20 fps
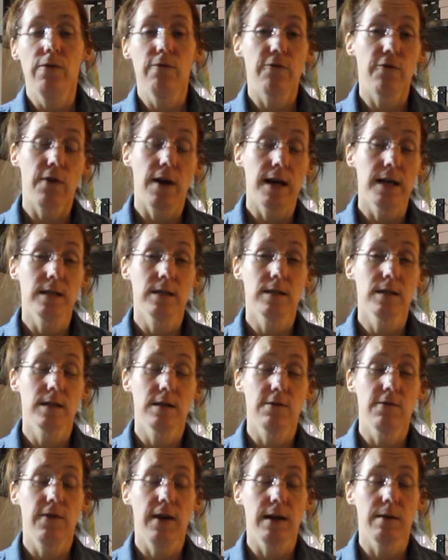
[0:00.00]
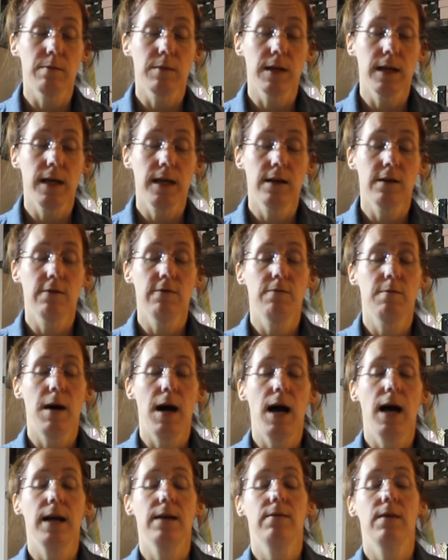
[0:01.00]
friends and family of
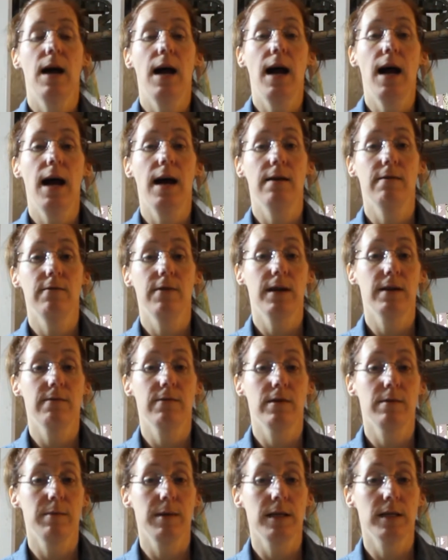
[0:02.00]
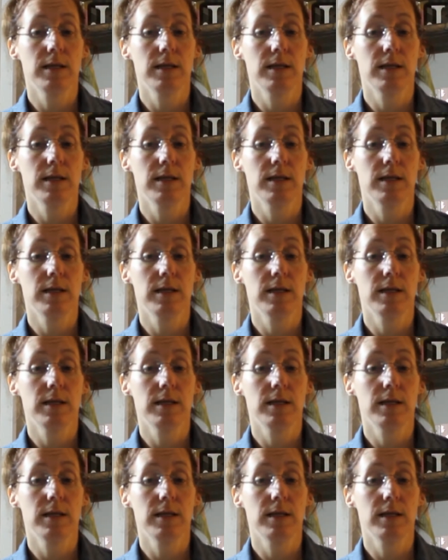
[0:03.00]
mine, that have given me